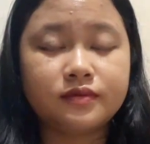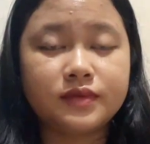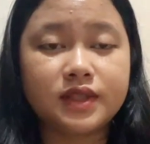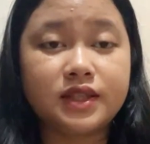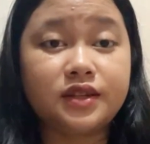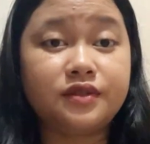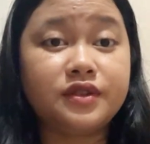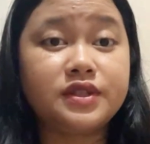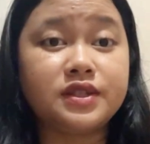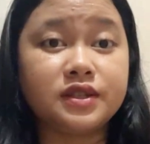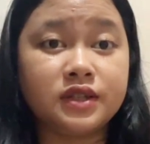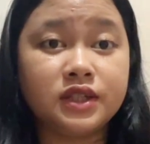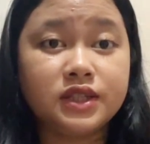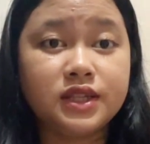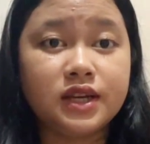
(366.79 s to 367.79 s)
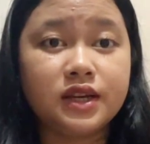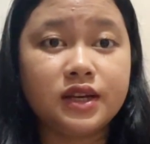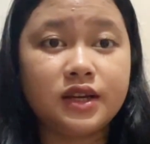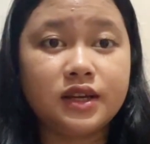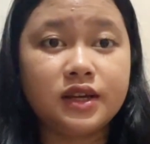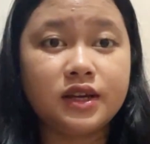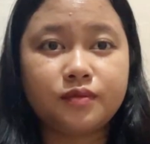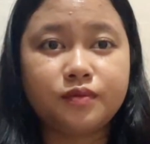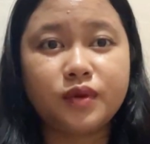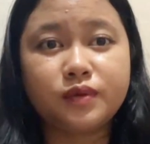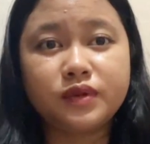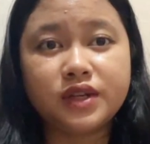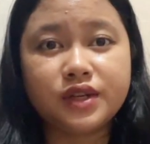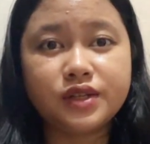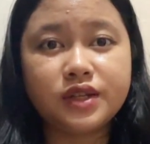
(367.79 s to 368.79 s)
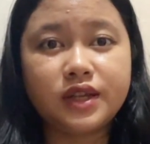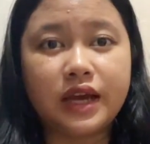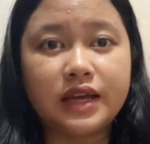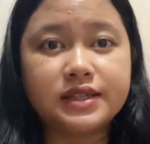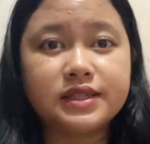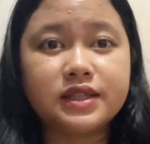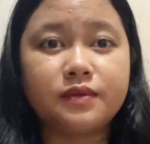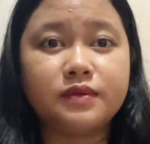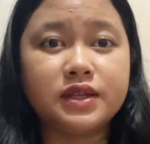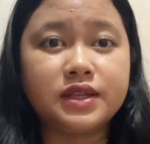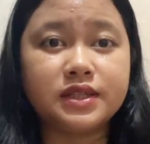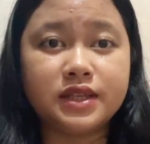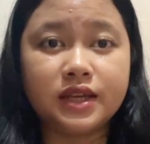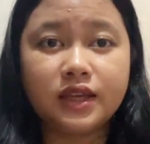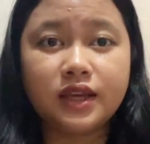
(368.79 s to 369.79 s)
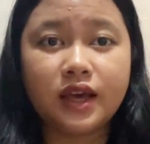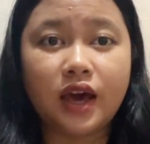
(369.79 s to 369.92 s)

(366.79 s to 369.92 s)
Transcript: The result, population is stabilizing